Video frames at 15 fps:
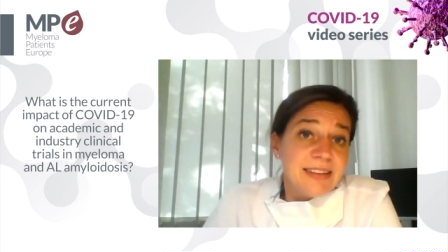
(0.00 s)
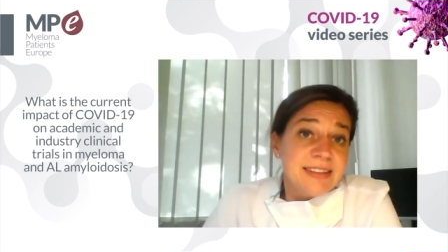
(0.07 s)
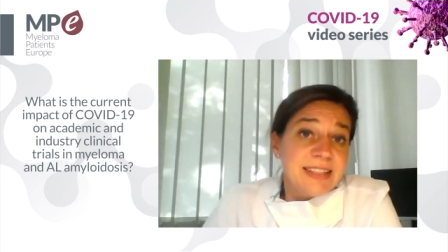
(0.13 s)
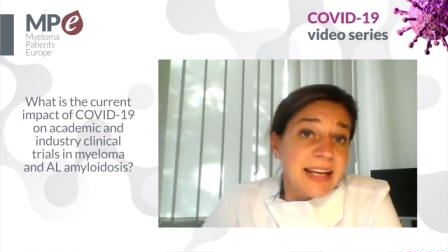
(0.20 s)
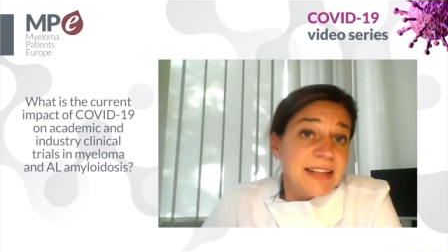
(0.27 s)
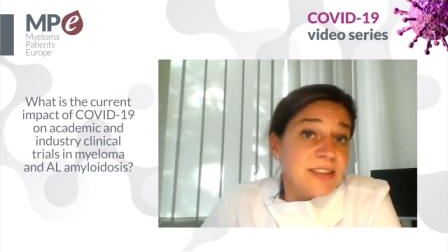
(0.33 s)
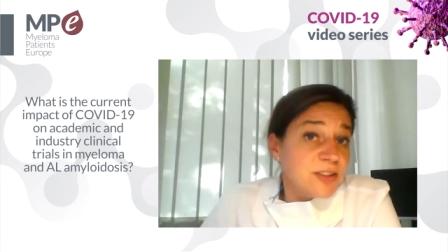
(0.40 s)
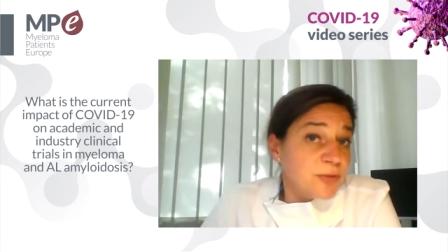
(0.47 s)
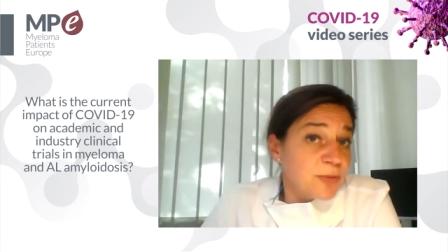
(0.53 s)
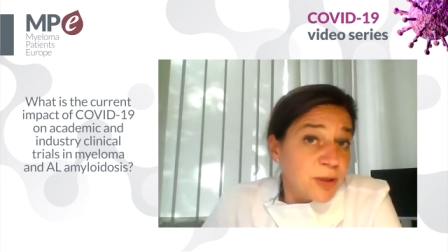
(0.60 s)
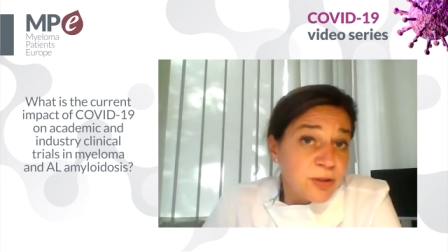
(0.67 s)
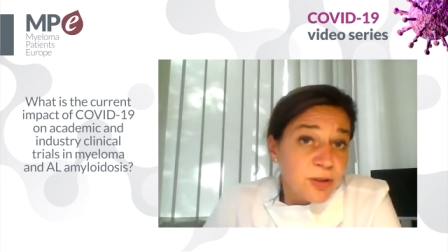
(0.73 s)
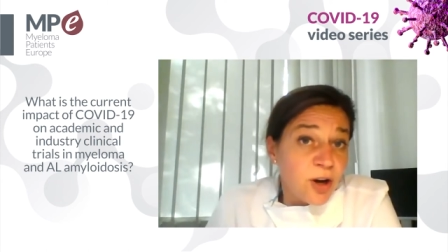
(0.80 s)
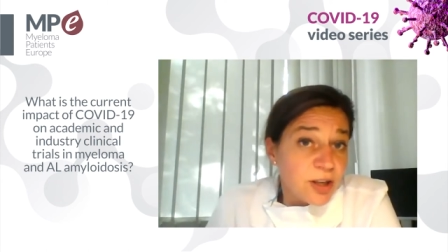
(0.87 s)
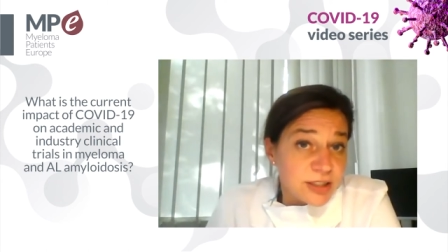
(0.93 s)
centers were
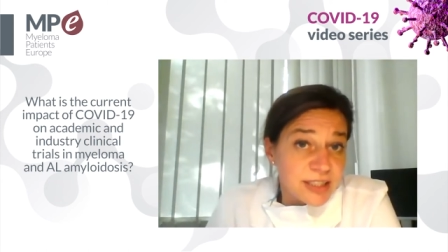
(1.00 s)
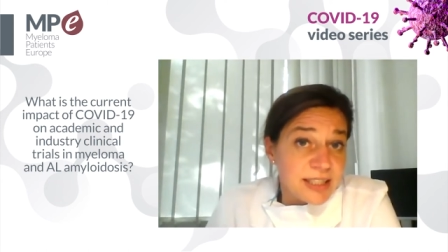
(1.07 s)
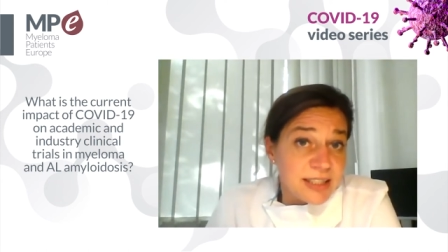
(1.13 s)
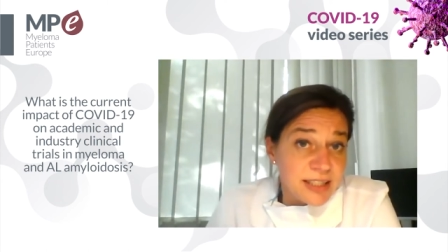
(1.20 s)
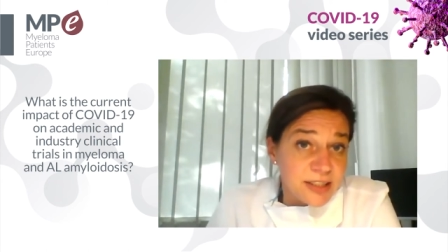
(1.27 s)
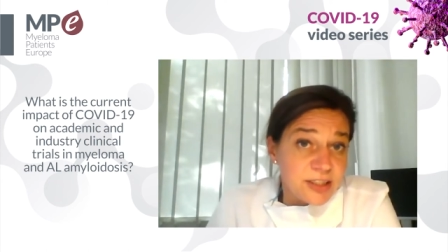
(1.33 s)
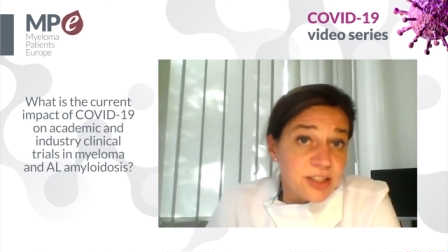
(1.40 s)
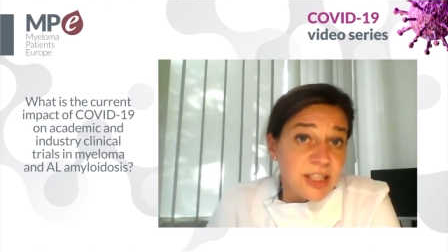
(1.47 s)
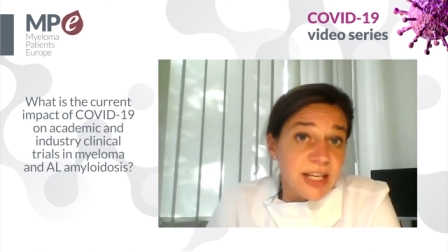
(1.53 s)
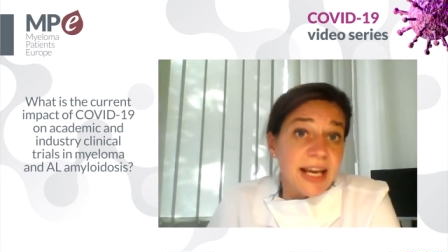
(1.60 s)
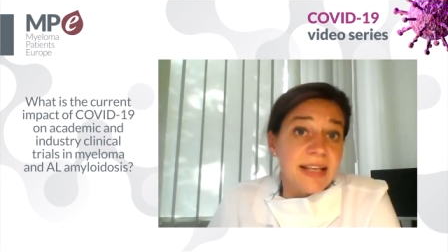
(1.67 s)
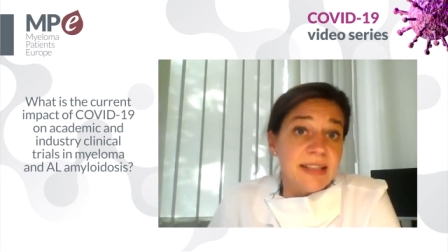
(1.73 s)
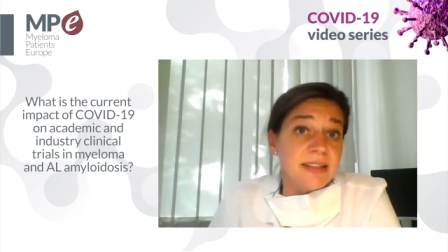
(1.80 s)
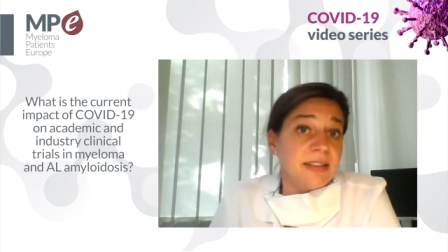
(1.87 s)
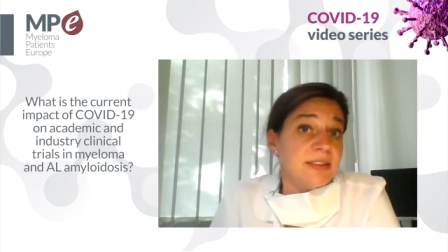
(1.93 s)
not
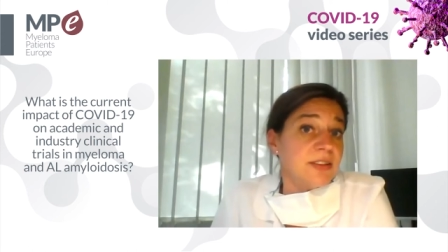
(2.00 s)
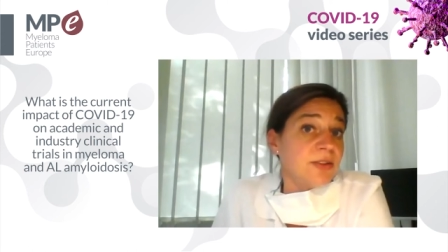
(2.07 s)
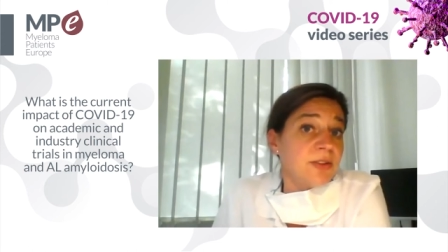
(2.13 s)
initiated